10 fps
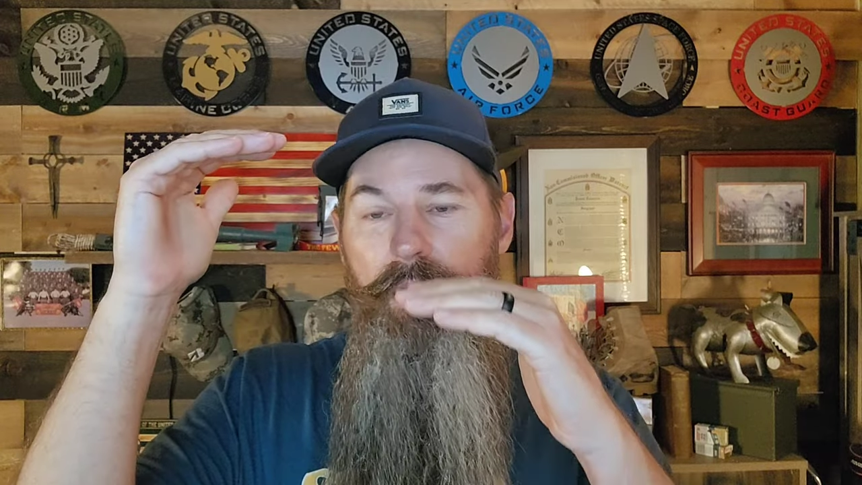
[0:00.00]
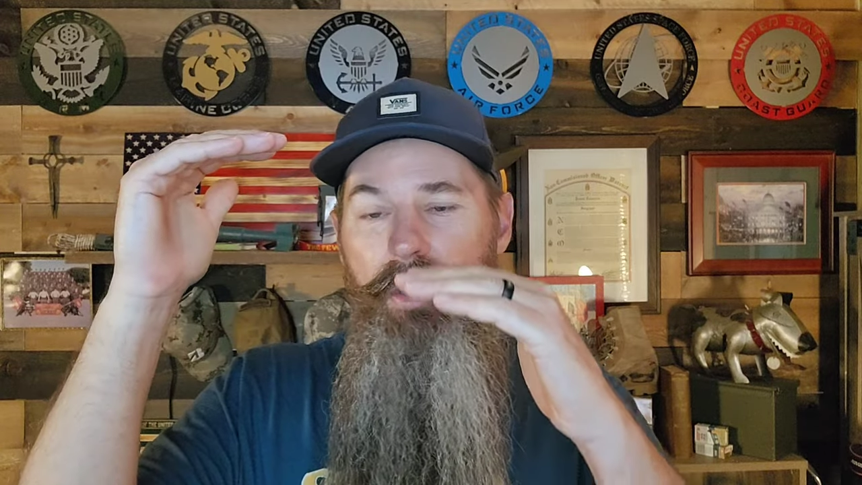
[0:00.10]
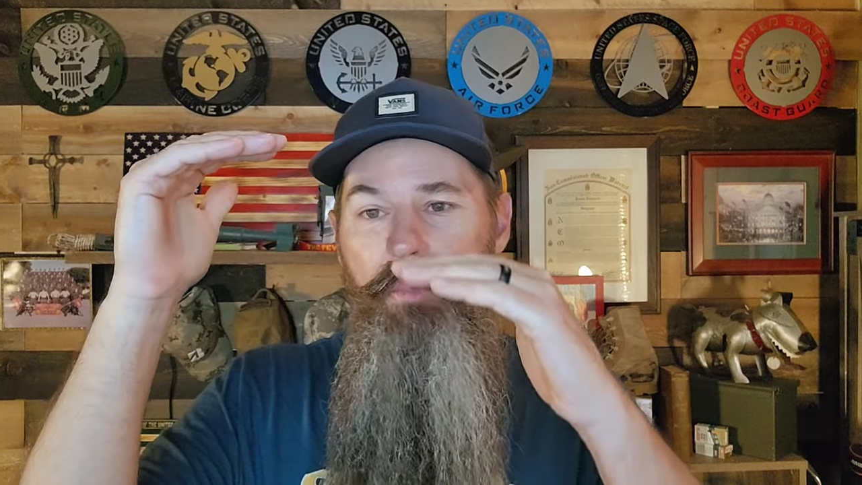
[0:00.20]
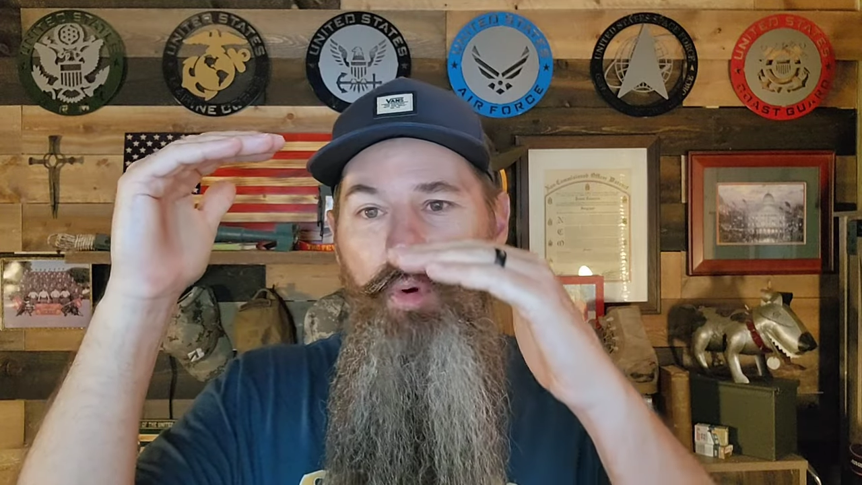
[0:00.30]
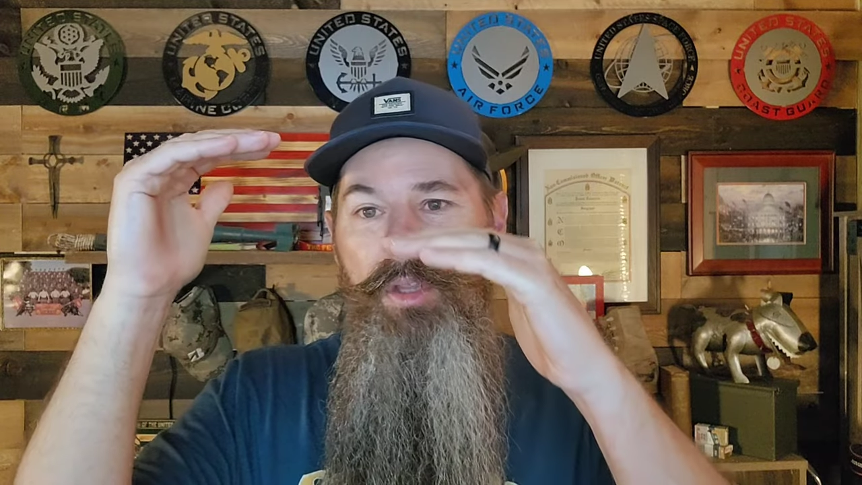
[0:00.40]

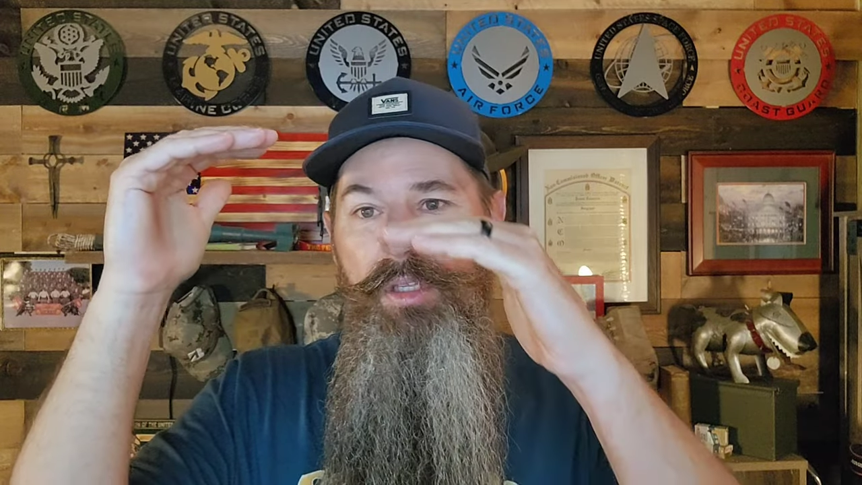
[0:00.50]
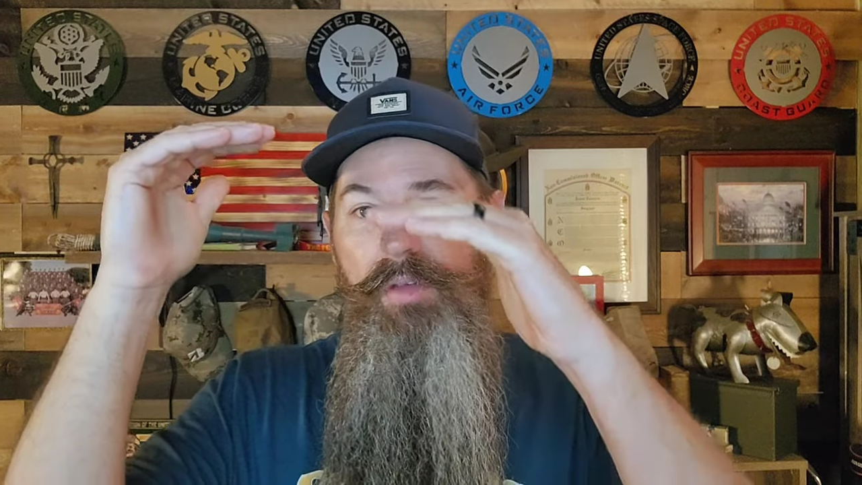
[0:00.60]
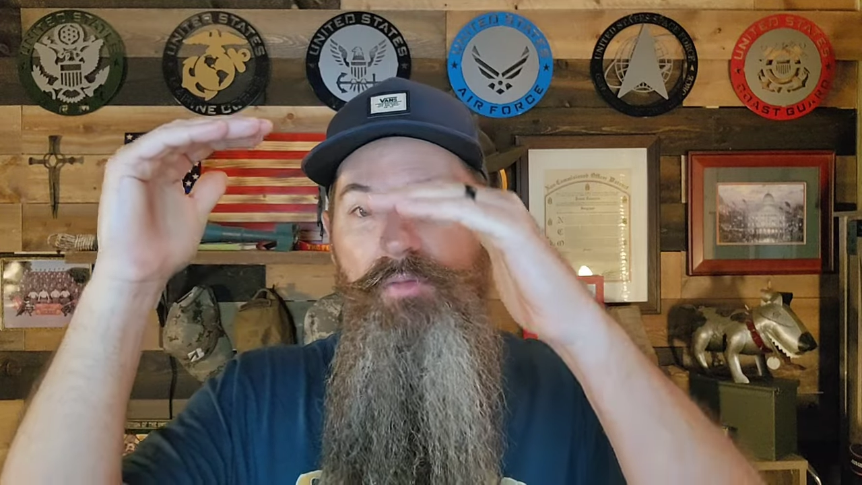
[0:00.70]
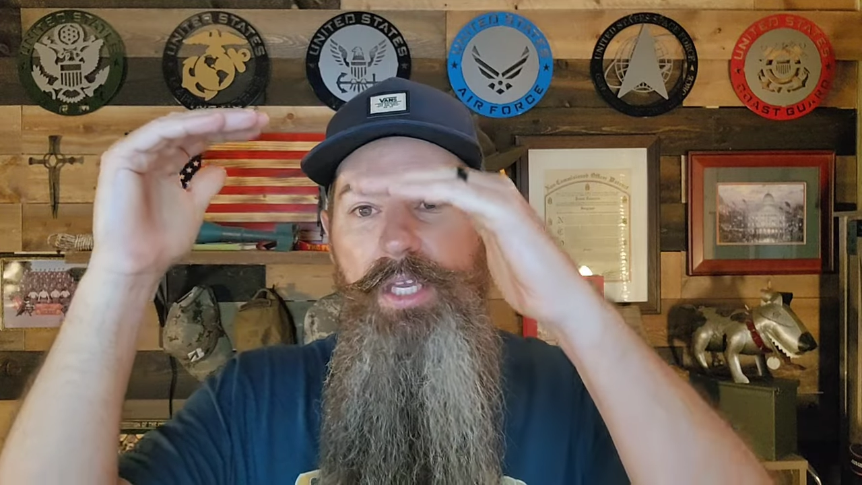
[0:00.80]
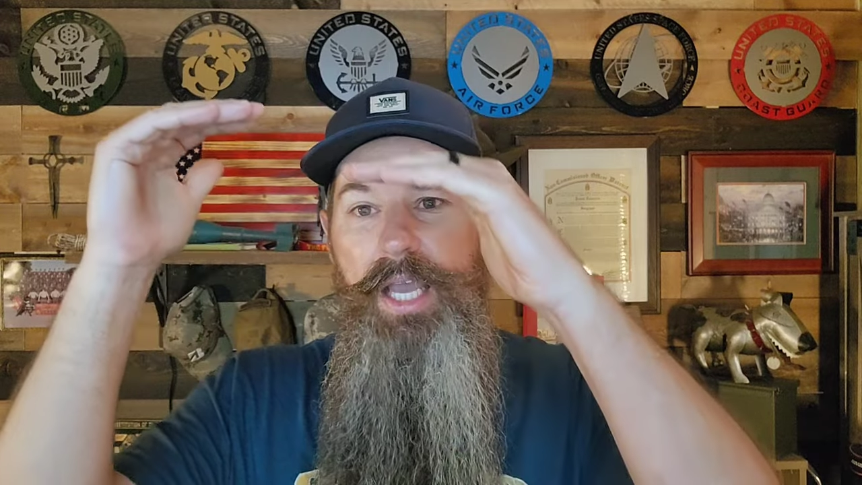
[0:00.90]
the more that the
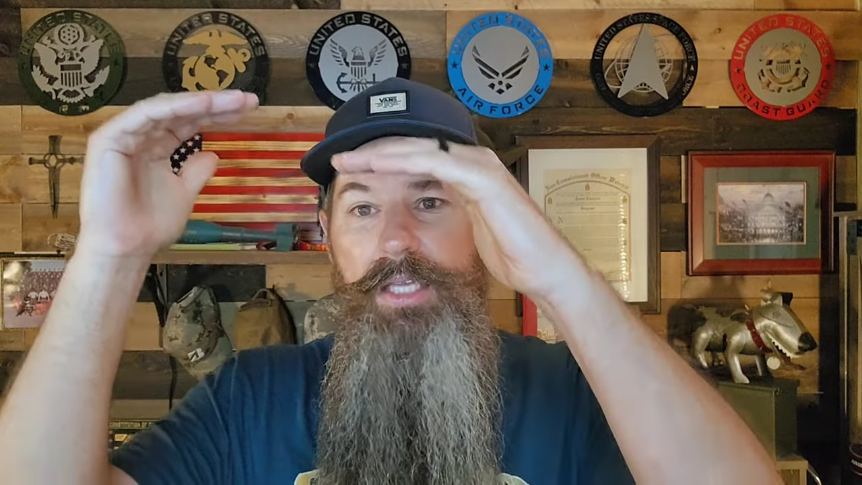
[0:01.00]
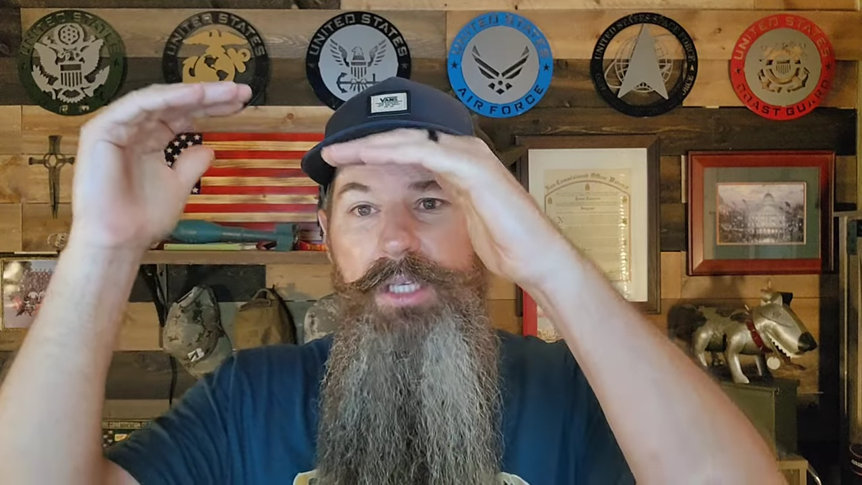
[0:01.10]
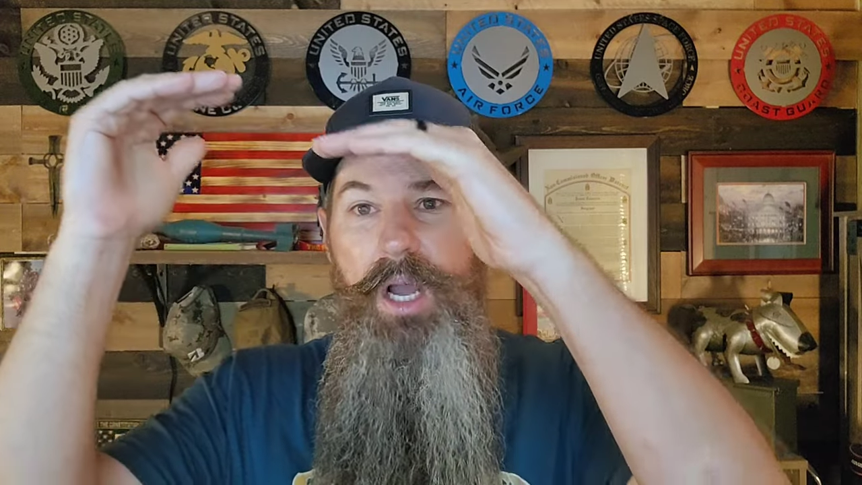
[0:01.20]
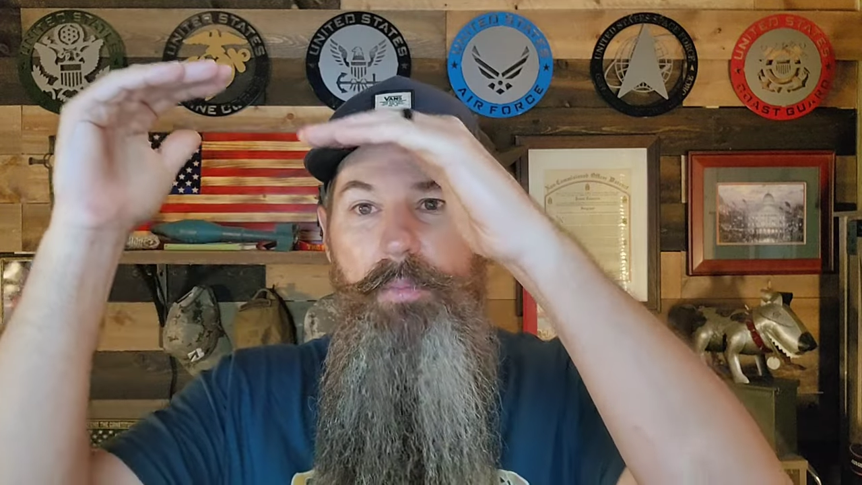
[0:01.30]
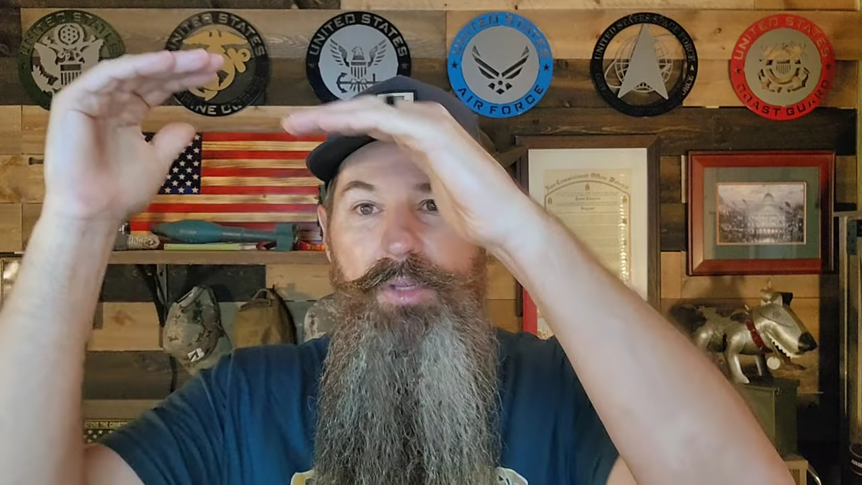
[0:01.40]
VA's
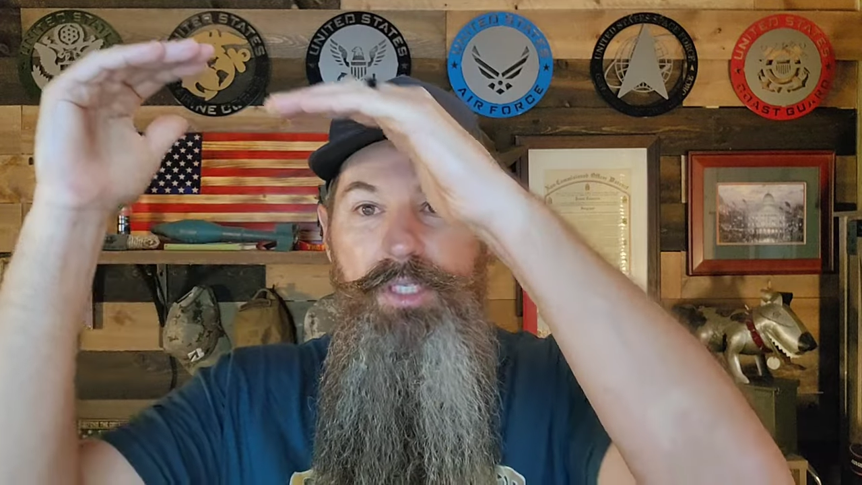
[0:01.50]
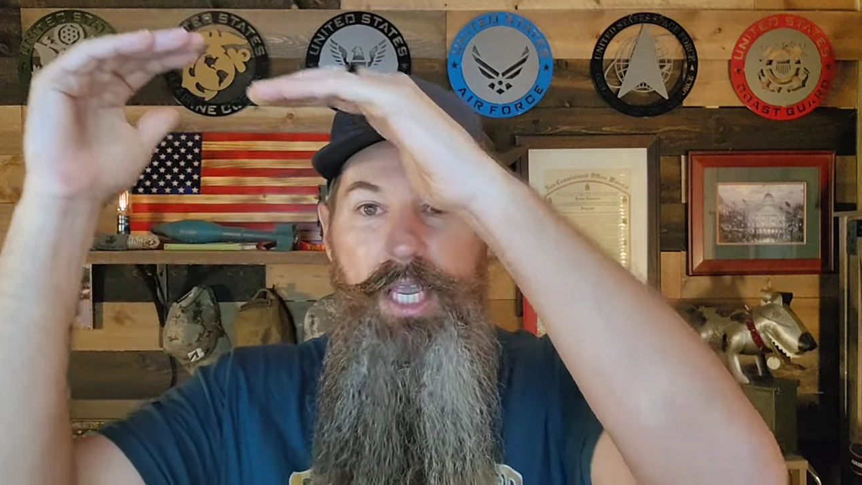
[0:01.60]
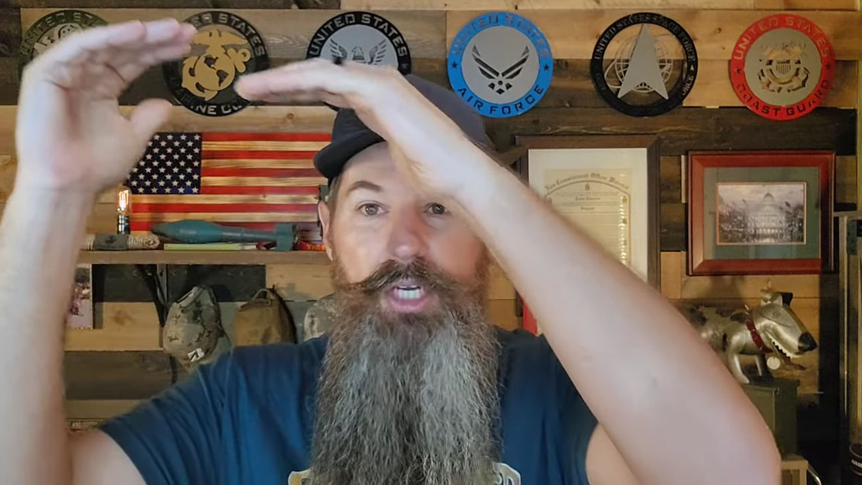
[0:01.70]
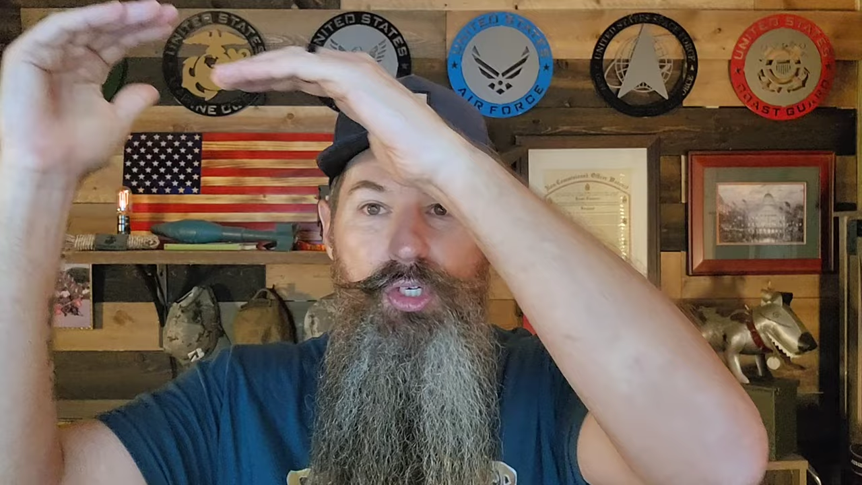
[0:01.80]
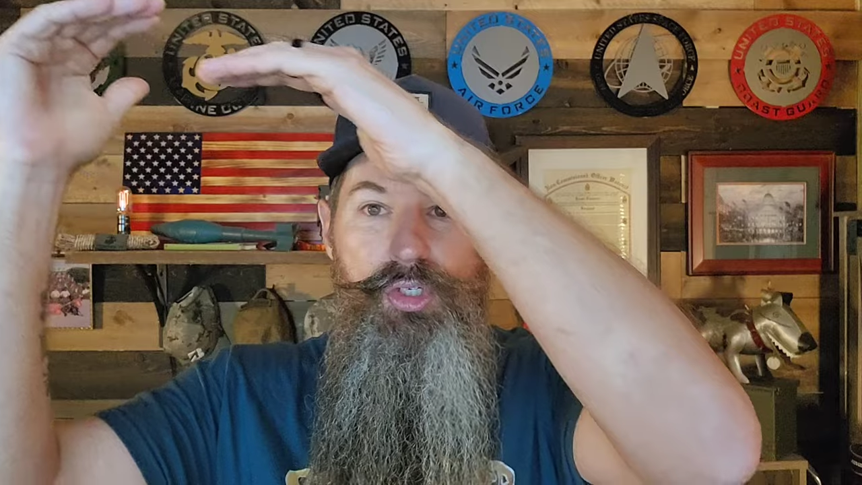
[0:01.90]
compensation